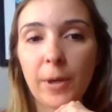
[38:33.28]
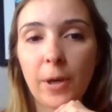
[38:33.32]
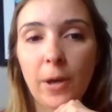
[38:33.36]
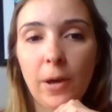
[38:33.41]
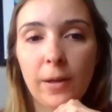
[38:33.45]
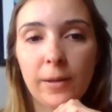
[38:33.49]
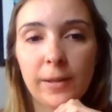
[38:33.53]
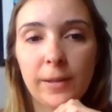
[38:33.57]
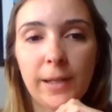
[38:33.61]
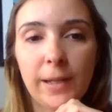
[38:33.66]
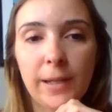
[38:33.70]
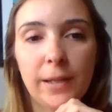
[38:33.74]

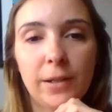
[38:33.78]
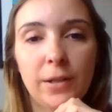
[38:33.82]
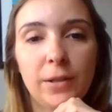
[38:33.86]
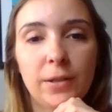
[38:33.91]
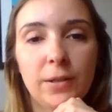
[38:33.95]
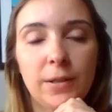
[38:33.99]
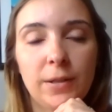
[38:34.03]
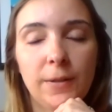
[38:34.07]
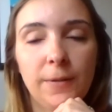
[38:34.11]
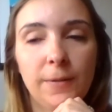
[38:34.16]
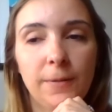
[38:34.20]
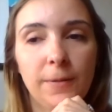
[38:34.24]

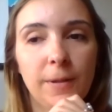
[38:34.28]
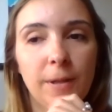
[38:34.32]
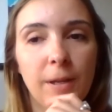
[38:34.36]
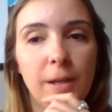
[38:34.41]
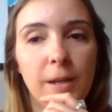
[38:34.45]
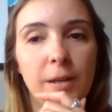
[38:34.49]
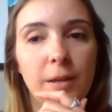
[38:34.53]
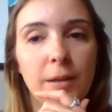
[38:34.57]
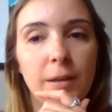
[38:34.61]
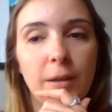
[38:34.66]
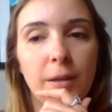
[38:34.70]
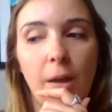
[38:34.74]
Colleen, do you
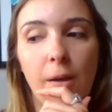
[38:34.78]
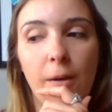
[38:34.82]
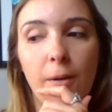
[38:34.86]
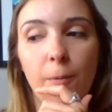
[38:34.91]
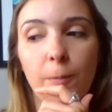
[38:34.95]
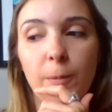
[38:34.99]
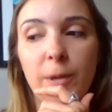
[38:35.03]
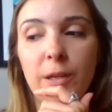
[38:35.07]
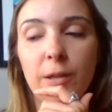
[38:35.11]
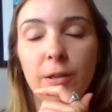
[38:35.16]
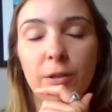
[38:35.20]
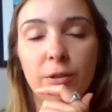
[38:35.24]
think
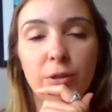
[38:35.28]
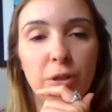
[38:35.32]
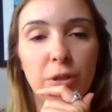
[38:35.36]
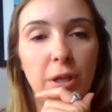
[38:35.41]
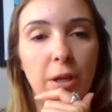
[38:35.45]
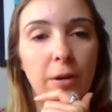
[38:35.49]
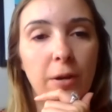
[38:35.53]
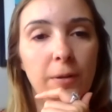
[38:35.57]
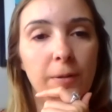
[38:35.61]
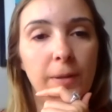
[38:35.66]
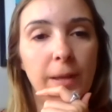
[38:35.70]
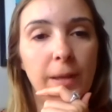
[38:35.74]
we could
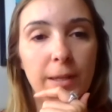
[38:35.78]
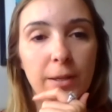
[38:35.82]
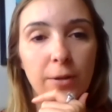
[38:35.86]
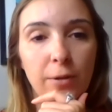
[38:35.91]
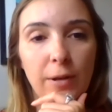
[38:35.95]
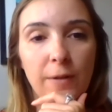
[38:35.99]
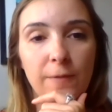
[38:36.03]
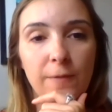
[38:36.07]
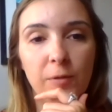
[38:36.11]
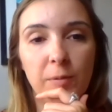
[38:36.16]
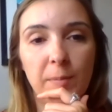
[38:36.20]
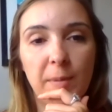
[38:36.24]
share your
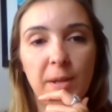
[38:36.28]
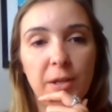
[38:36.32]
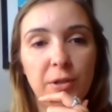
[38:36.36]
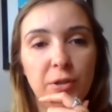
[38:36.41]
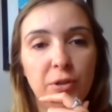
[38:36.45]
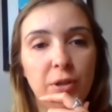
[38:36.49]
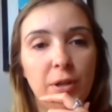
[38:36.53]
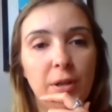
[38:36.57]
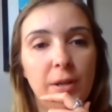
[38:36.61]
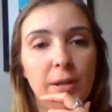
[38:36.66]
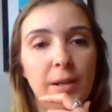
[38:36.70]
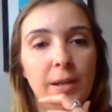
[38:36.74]

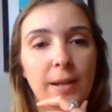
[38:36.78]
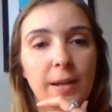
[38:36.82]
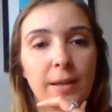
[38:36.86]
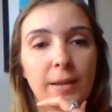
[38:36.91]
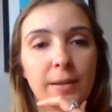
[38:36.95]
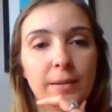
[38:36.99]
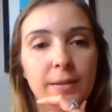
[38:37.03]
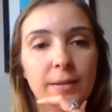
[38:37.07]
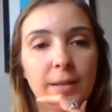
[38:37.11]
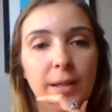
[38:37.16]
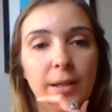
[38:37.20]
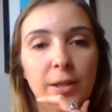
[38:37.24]
information
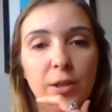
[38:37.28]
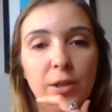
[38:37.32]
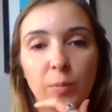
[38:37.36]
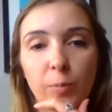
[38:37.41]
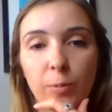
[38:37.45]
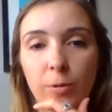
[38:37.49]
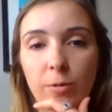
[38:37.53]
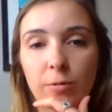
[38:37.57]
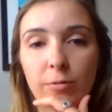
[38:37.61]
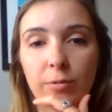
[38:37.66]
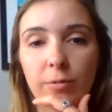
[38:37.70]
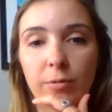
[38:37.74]
and your
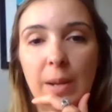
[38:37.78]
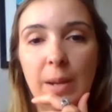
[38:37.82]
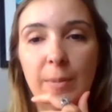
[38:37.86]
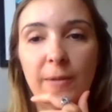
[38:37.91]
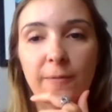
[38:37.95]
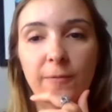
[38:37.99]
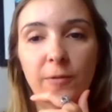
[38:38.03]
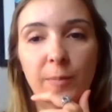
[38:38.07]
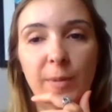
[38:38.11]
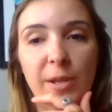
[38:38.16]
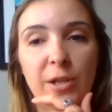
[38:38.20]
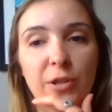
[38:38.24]
program
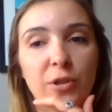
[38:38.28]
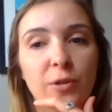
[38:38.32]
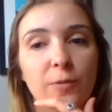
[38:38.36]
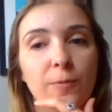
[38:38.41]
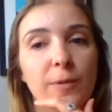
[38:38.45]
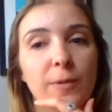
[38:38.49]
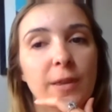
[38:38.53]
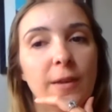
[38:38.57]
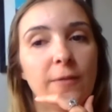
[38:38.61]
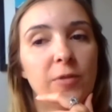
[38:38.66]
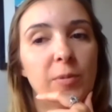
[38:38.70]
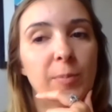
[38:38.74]
information
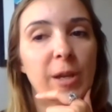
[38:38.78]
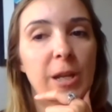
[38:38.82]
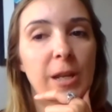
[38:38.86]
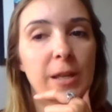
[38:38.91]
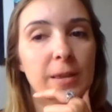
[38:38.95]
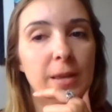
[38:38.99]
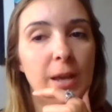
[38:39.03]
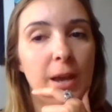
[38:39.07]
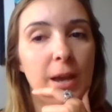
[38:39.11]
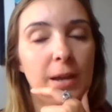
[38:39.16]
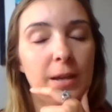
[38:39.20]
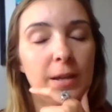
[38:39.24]
with everybody
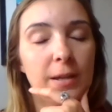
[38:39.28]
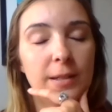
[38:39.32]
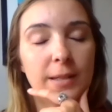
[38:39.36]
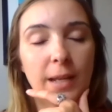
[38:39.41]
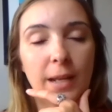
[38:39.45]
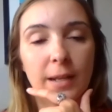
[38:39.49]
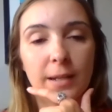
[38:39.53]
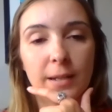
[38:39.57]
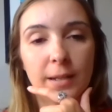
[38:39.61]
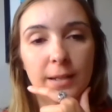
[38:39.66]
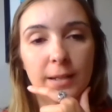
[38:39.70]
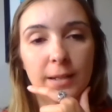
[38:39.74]
that
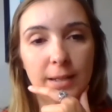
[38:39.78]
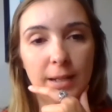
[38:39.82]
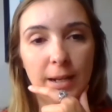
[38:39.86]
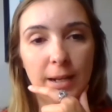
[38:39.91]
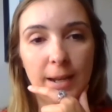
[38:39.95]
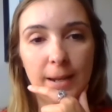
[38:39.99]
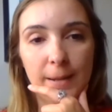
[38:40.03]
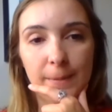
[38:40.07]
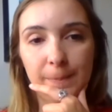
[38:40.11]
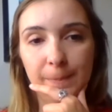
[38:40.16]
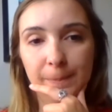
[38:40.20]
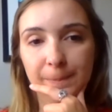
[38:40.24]
attended
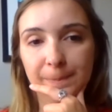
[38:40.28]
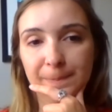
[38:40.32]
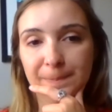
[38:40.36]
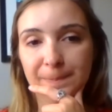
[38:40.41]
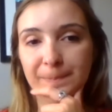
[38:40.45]
today?